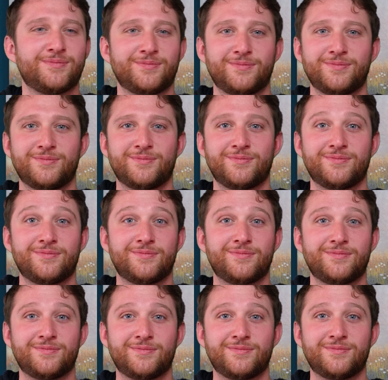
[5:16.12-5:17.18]

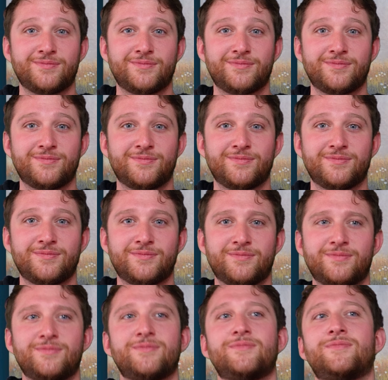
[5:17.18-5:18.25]

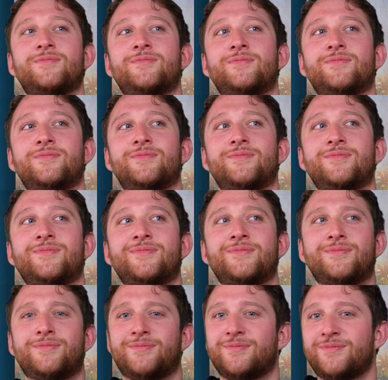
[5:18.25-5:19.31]

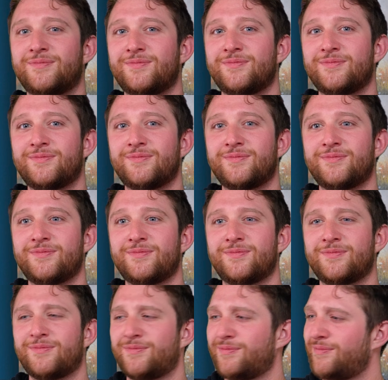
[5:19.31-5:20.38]

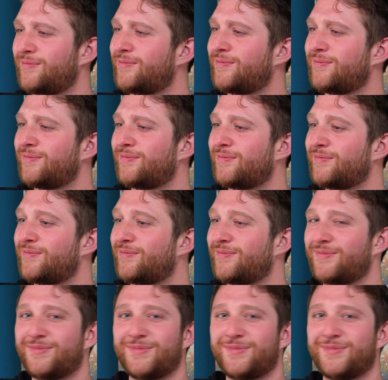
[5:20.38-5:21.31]
This person isn't speaking.